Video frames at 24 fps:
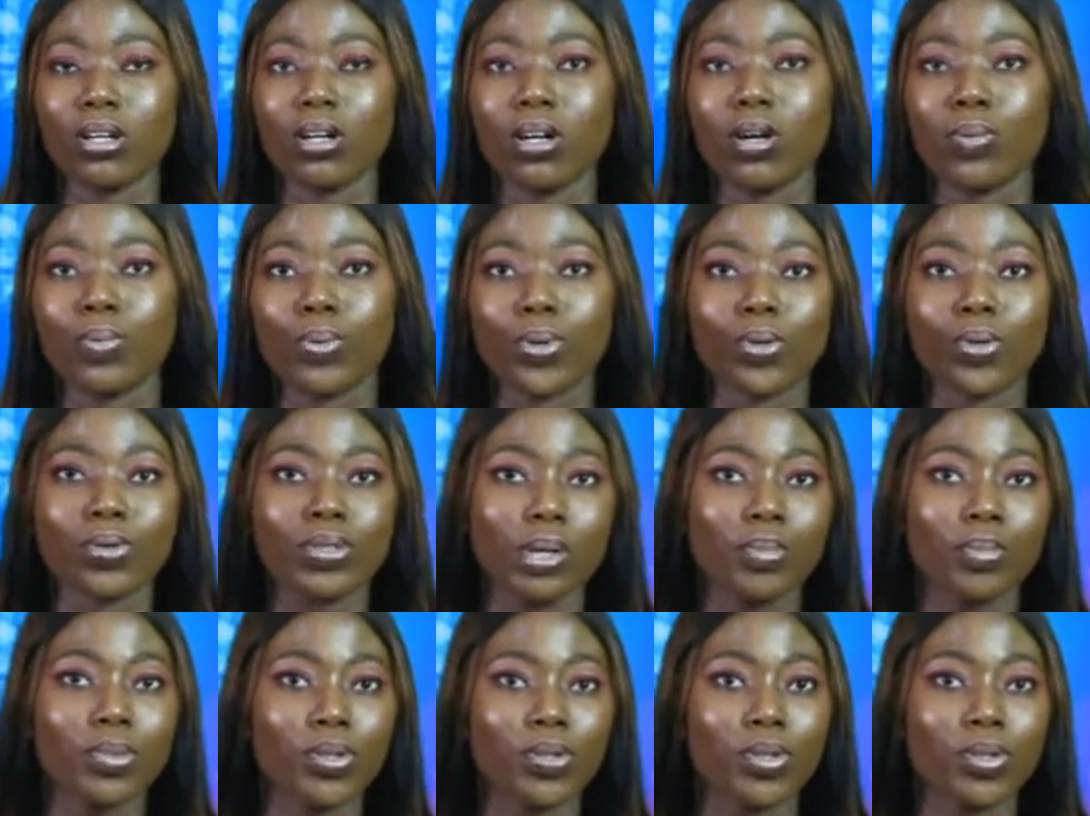A
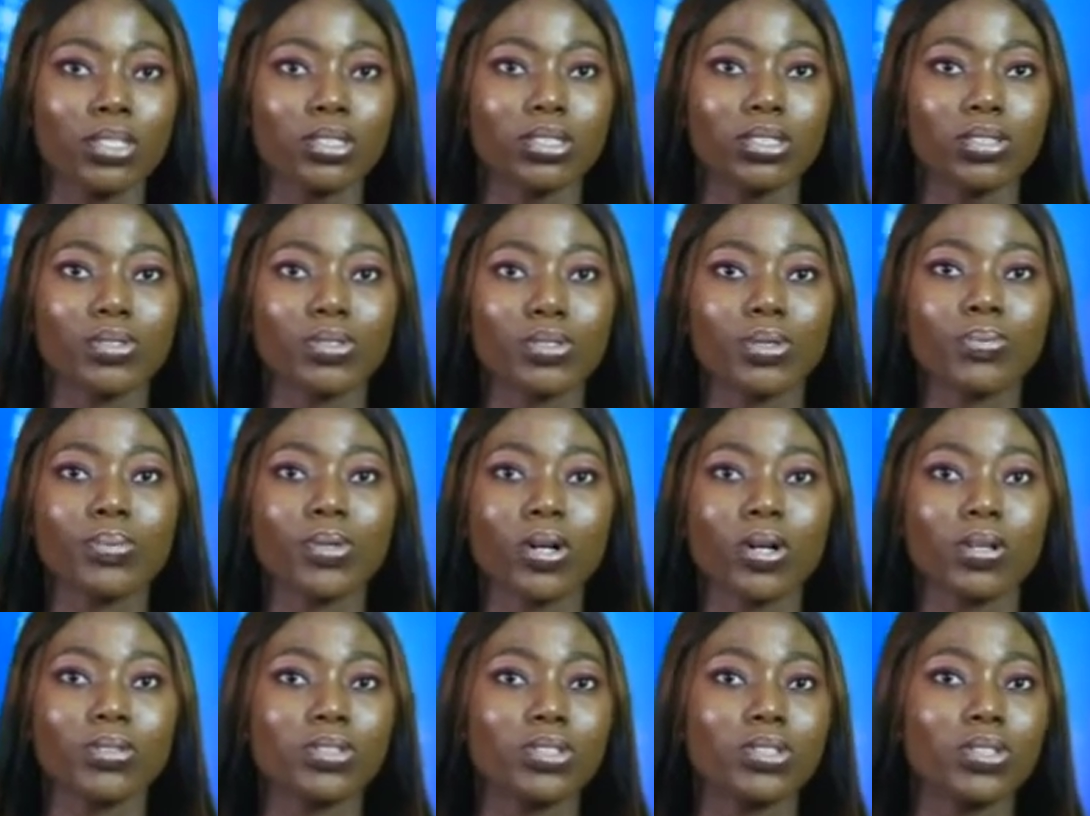pro-democracy group
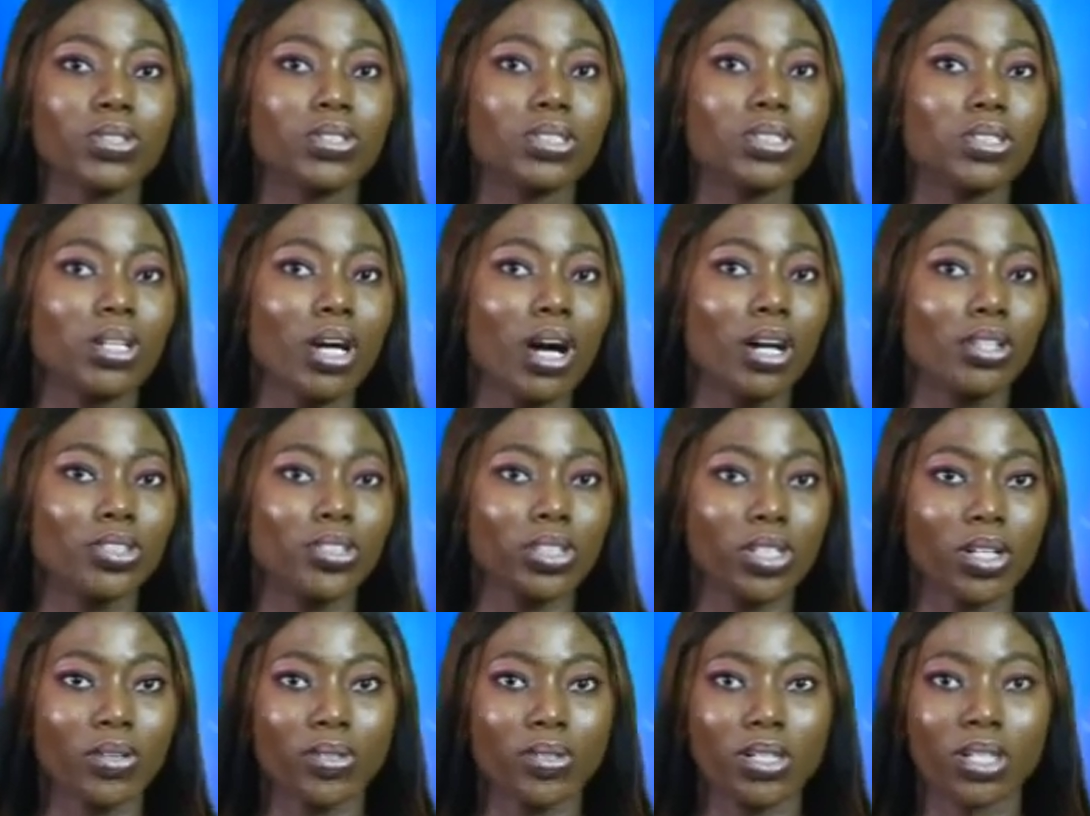concerned
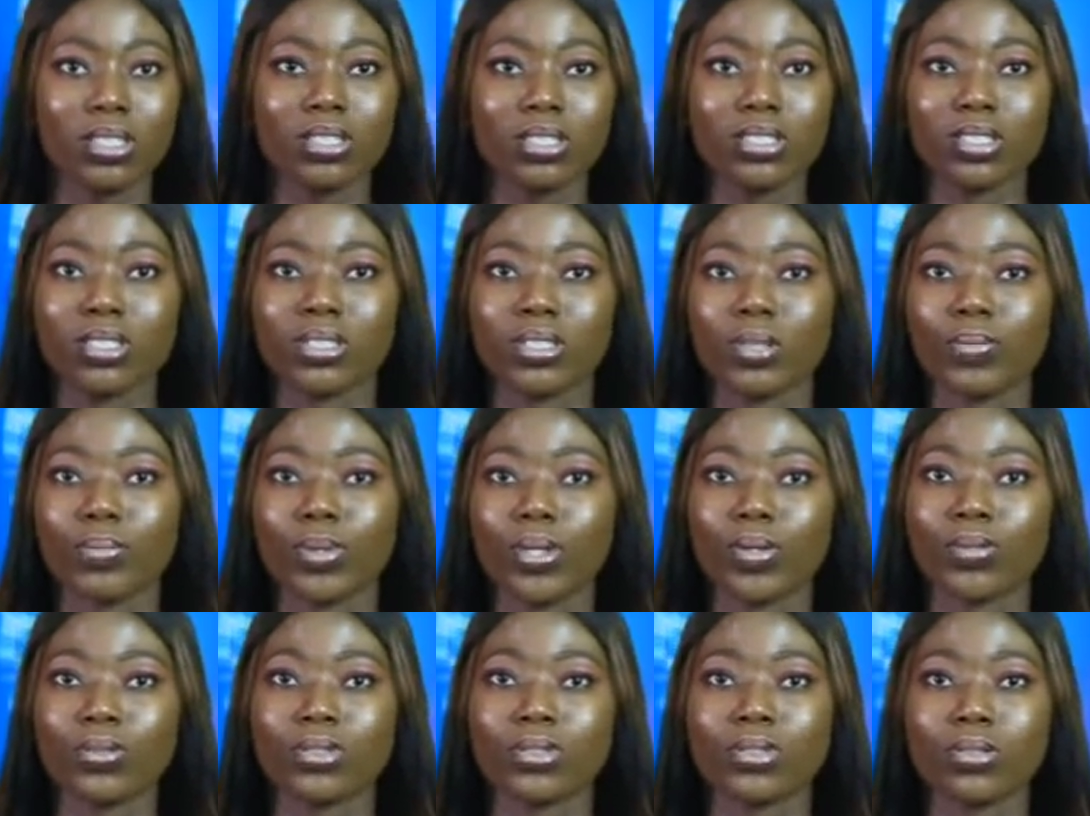Nigerians has
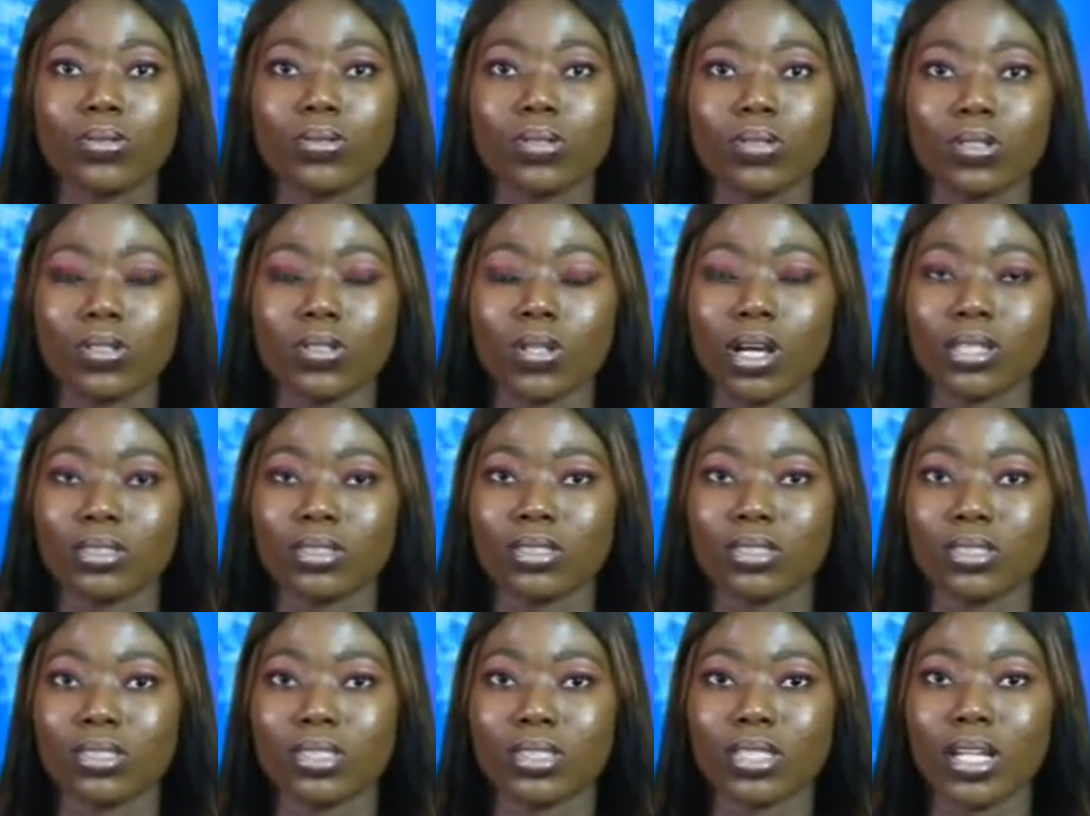appealed to the
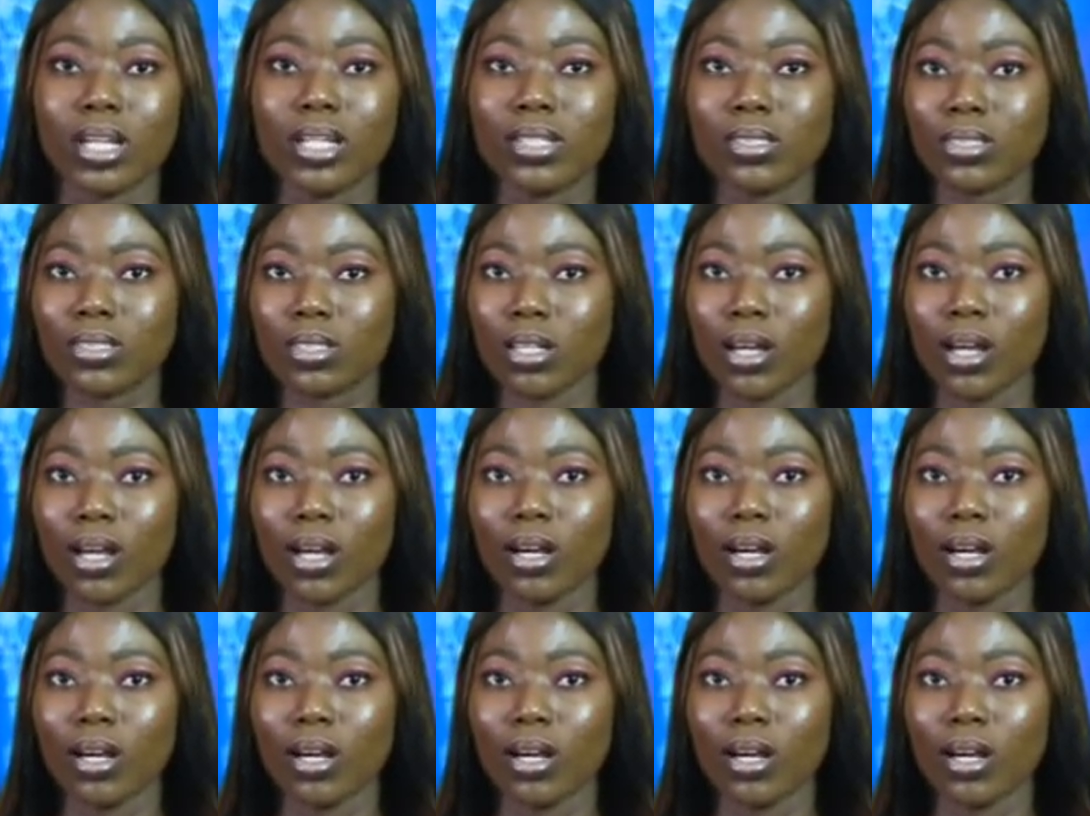United States,